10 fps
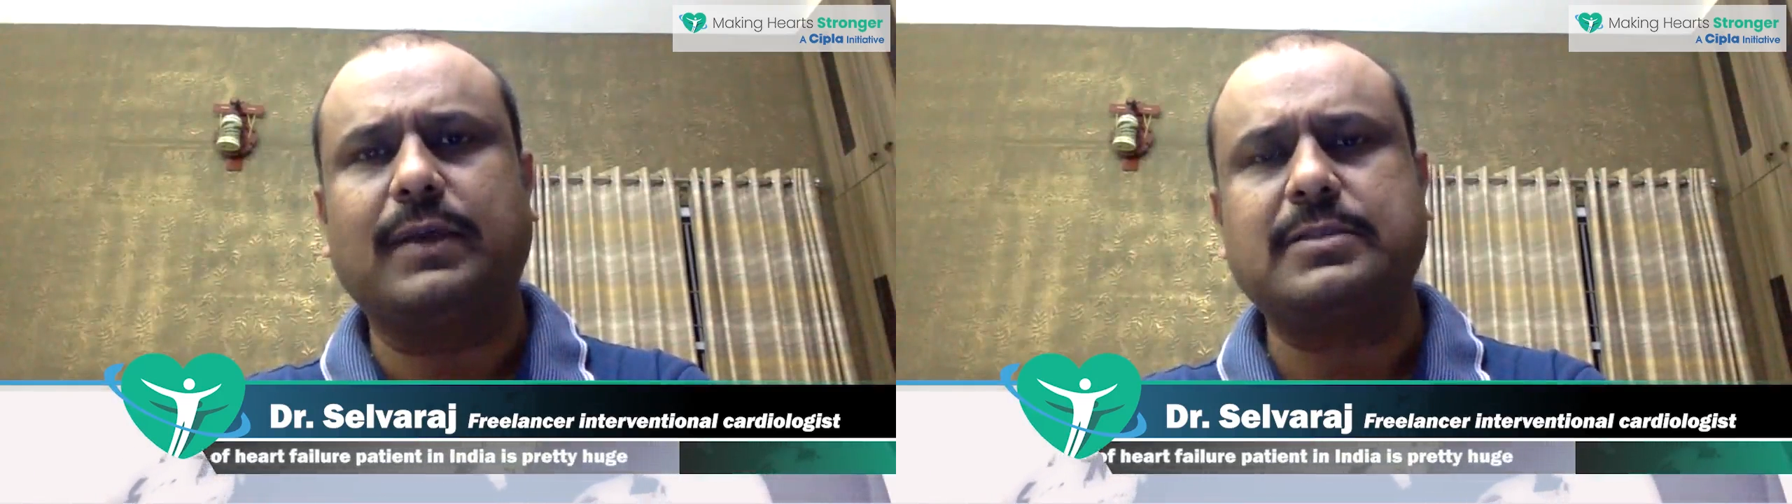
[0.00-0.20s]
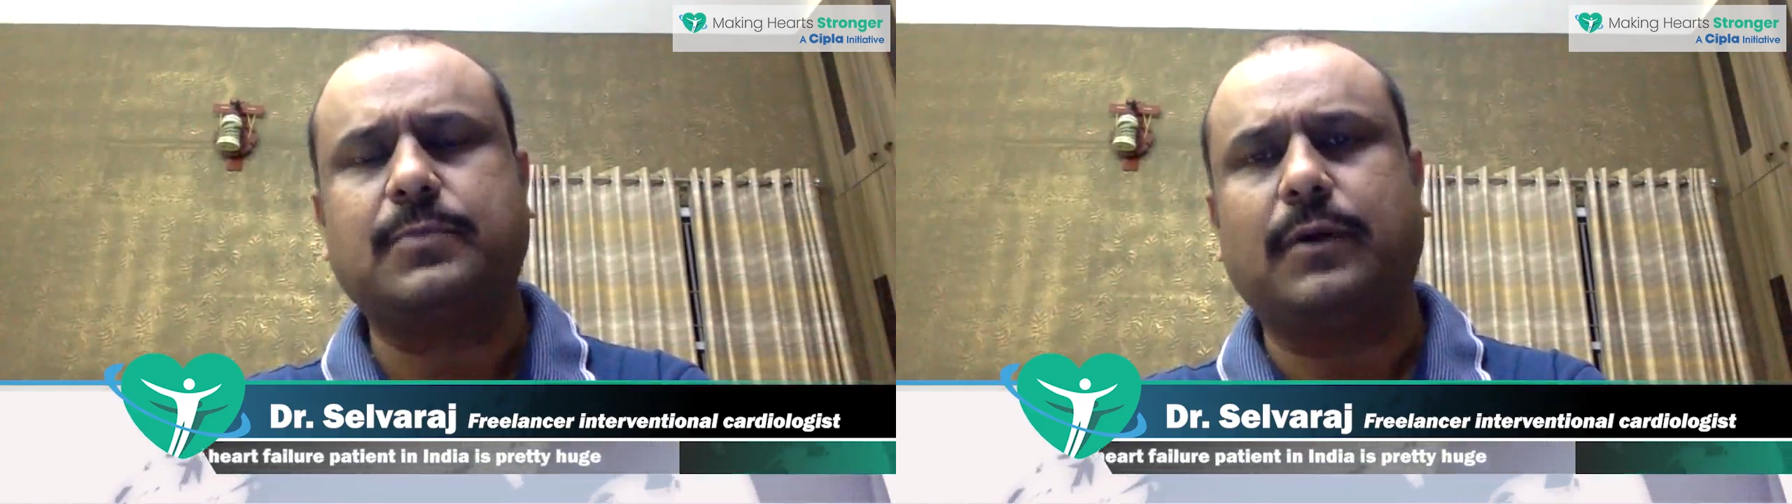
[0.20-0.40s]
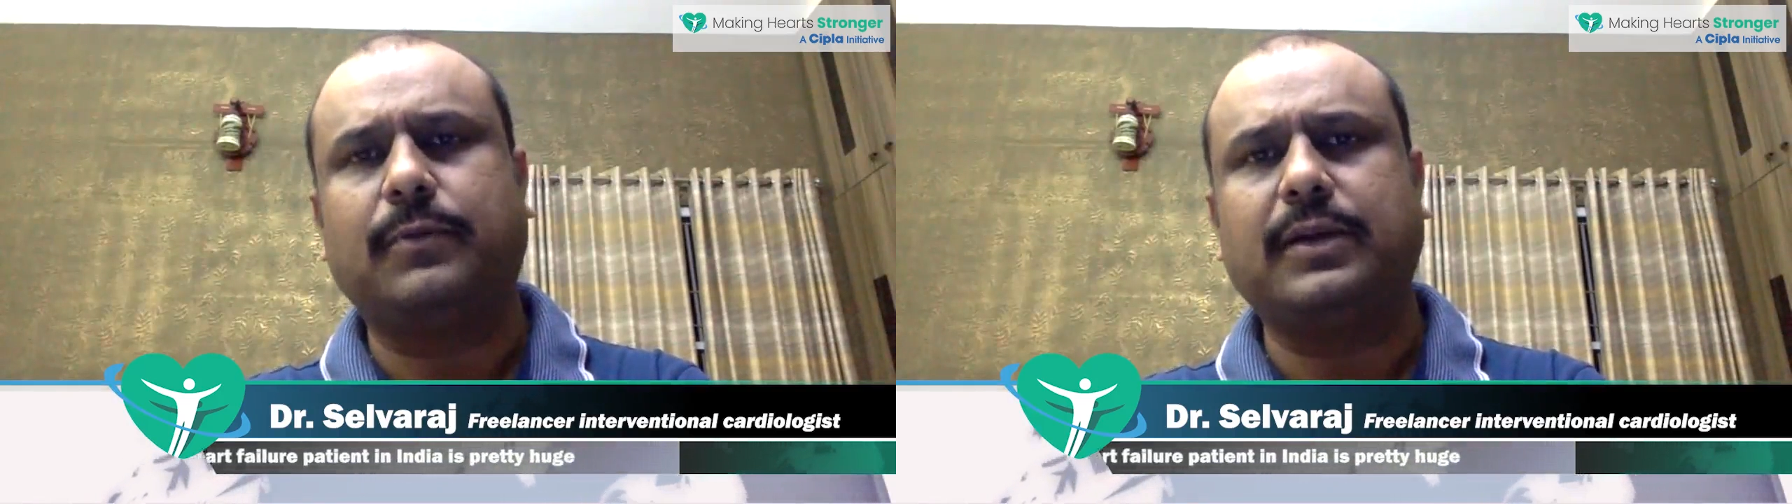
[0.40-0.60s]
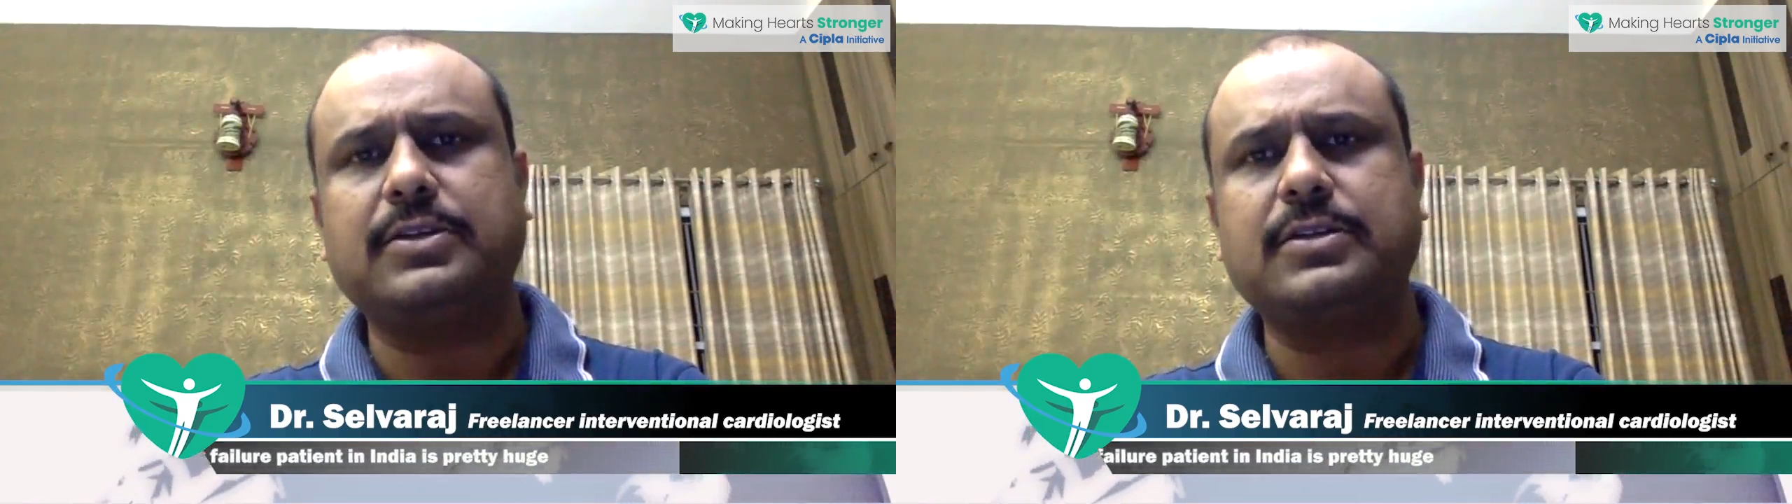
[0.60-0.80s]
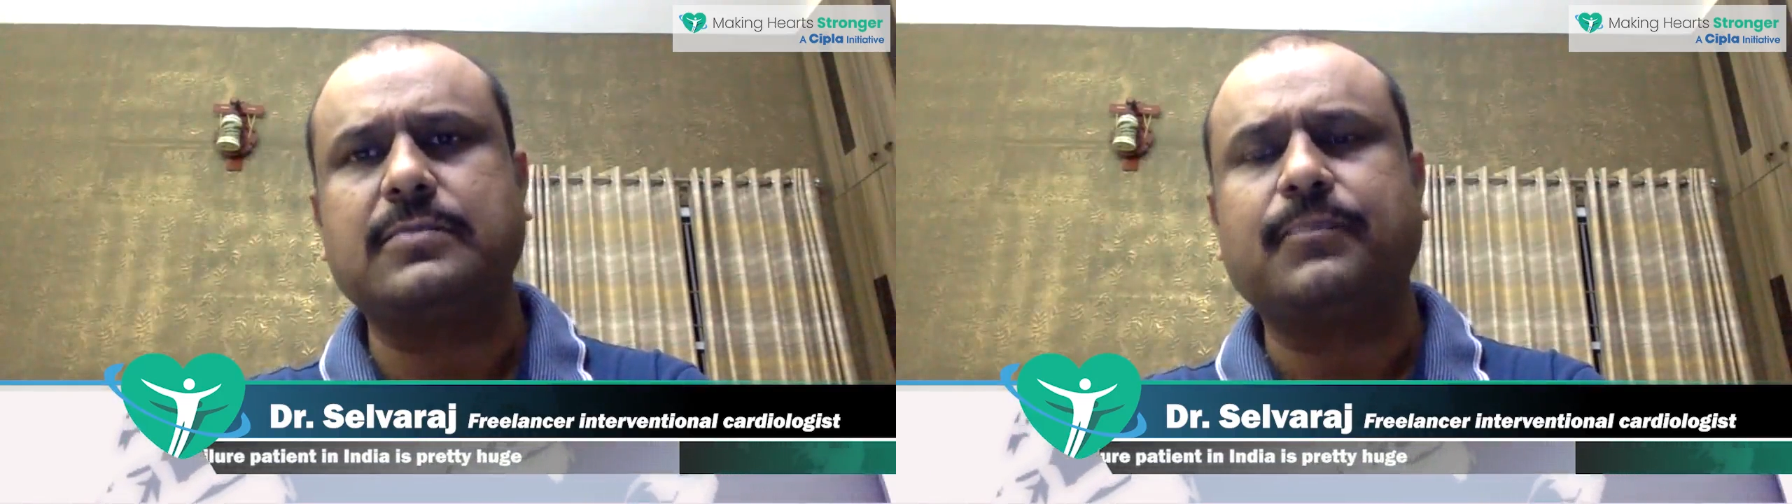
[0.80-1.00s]
plus
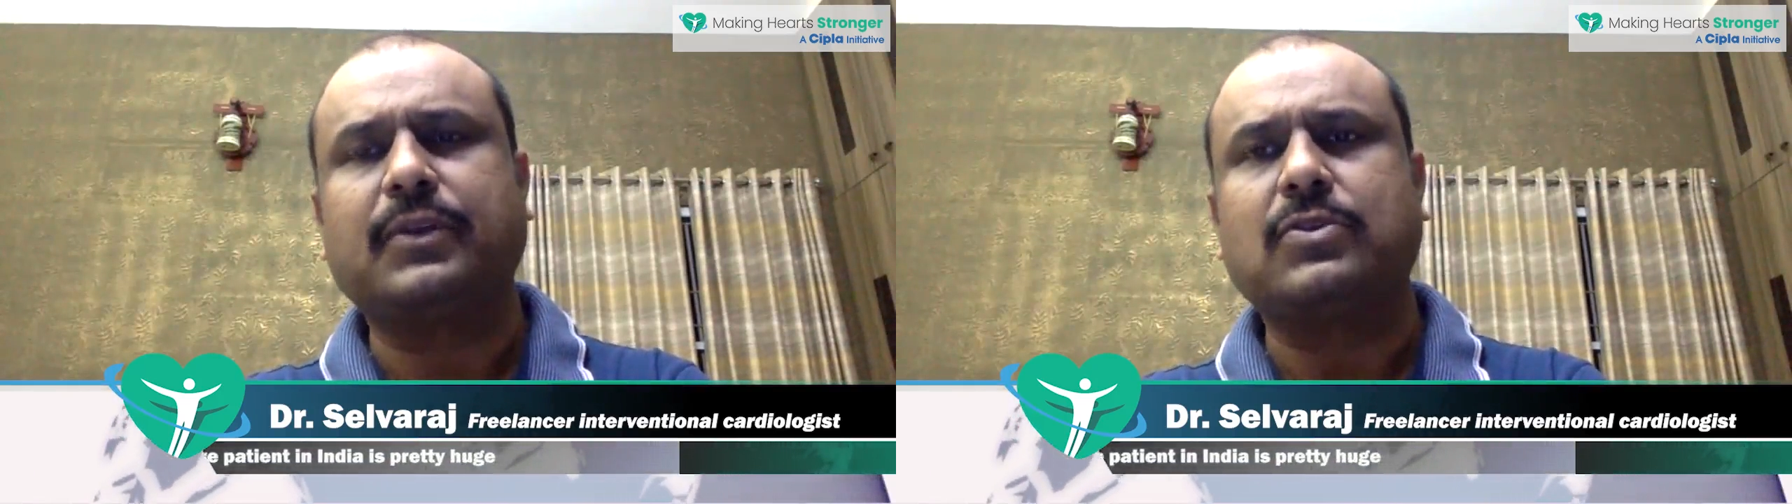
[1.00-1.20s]
population.